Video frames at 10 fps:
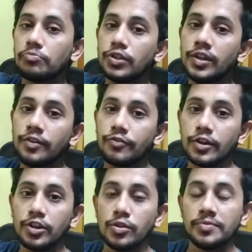three
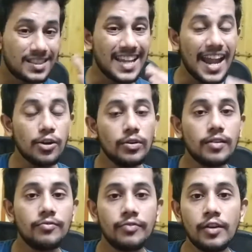different tubes. The
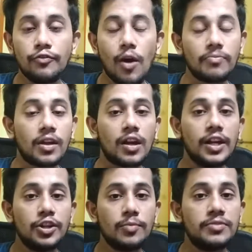endoderm will form the
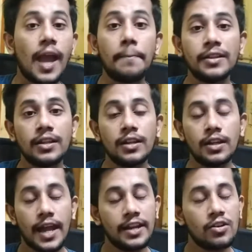gut tube, the epithelial
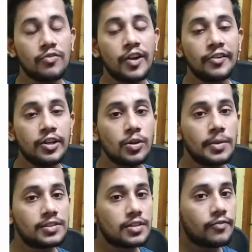lining of gut tube
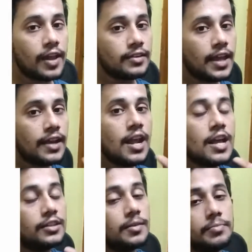and stuff like that.
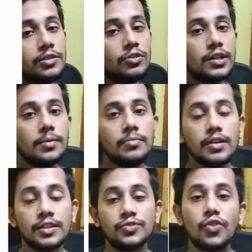The mesoderm
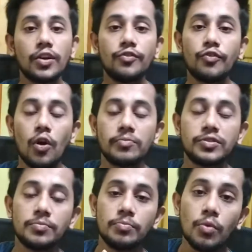is what
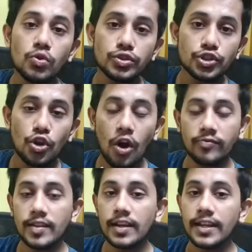forms most
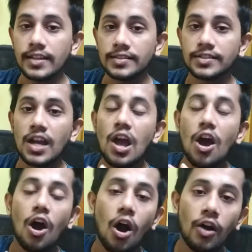of the layers
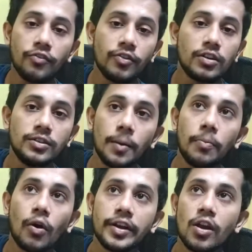of the
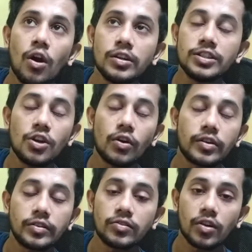body or the
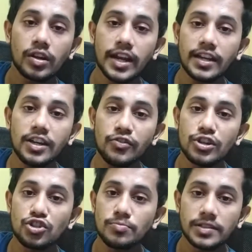organs or connective
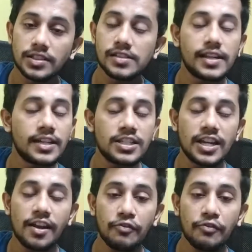tissue, muscles and each and